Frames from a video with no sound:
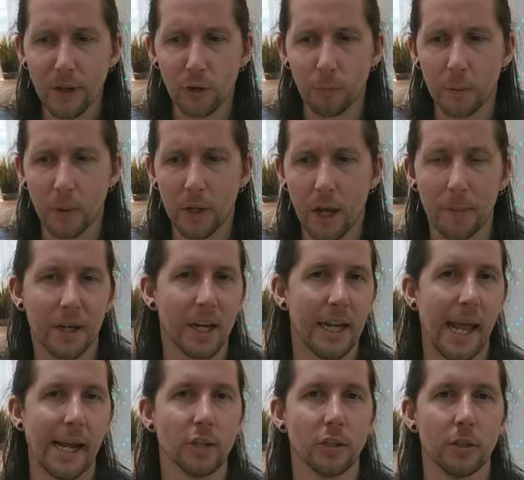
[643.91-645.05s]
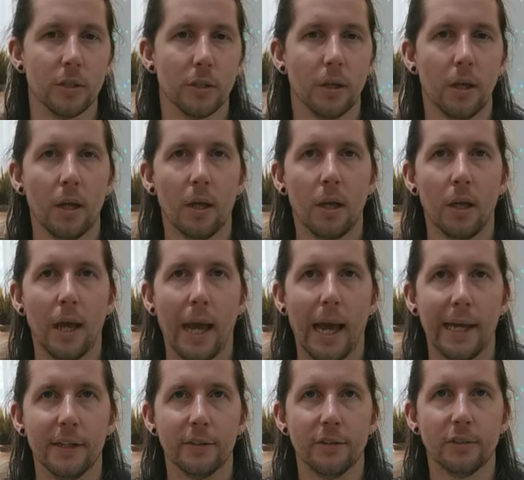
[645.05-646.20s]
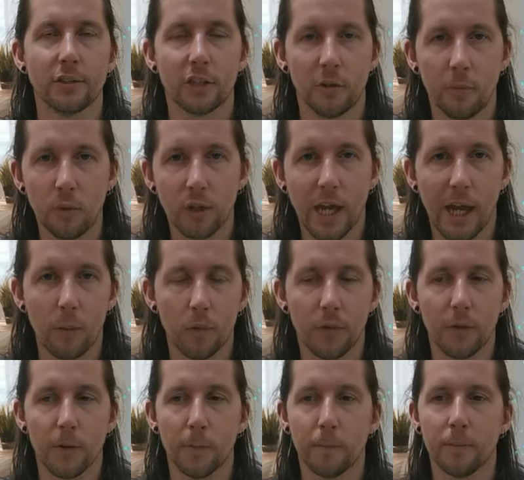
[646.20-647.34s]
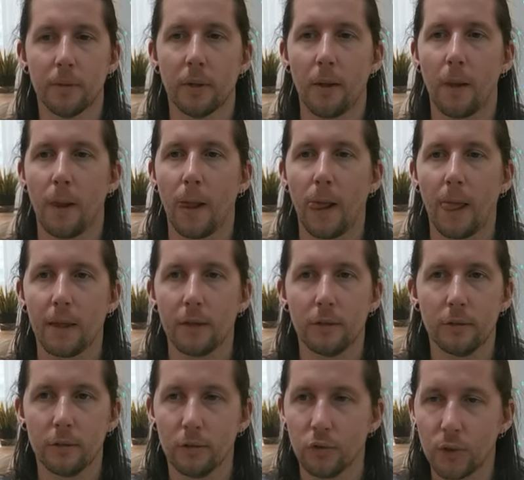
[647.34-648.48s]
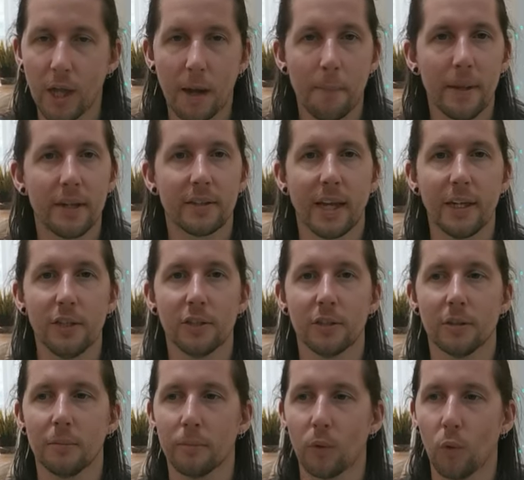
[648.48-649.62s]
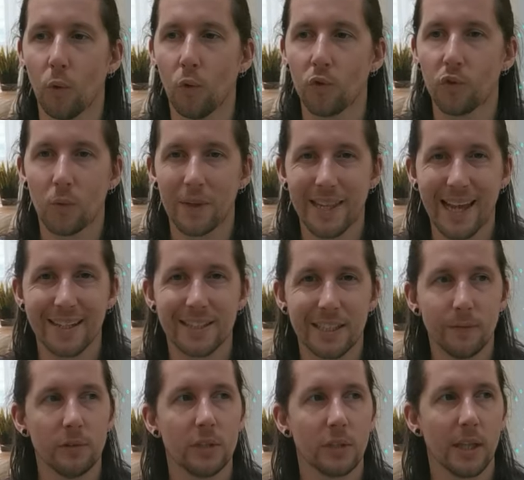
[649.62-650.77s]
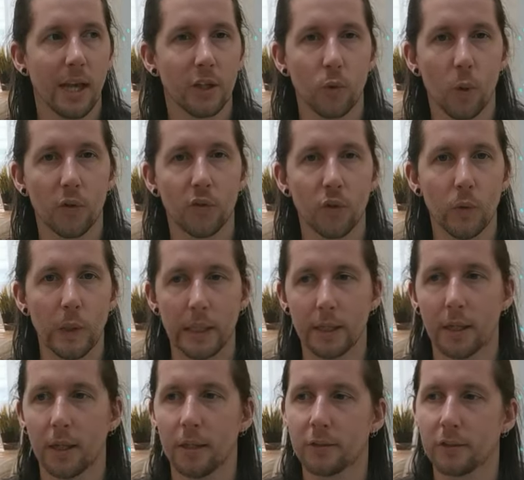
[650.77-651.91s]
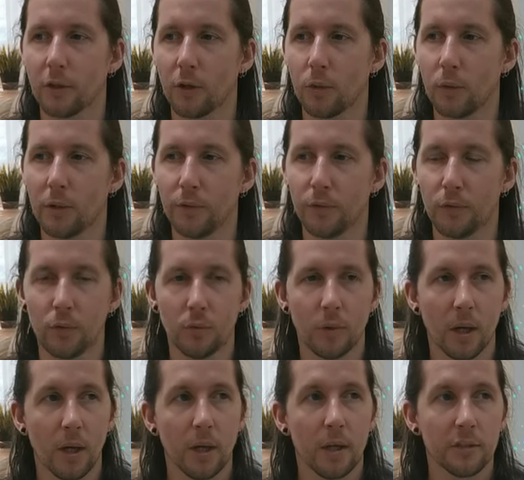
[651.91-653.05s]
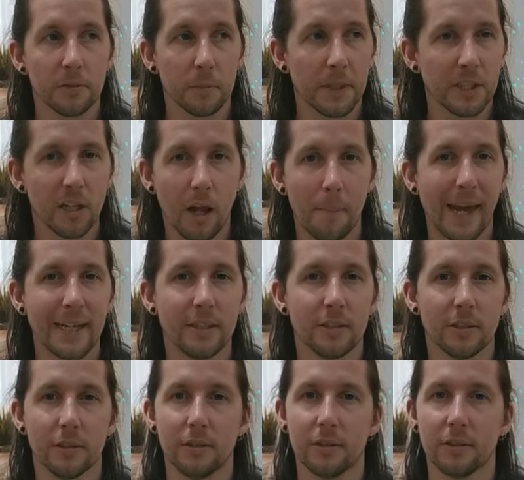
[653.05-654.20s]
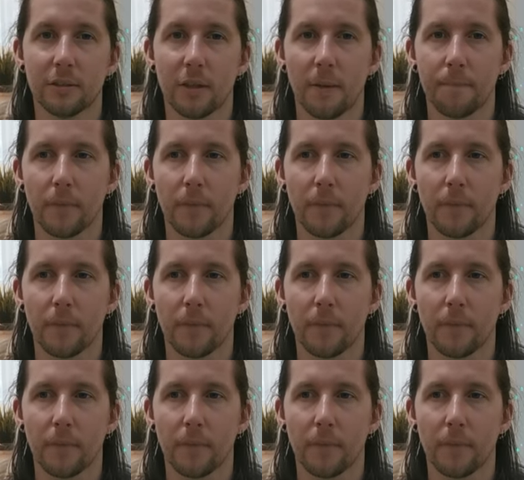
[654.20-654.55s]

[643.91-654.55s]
is building up a connection and communicate with them. You do that in meditation, but also in the activity that you are doing. So if you, especially like painters,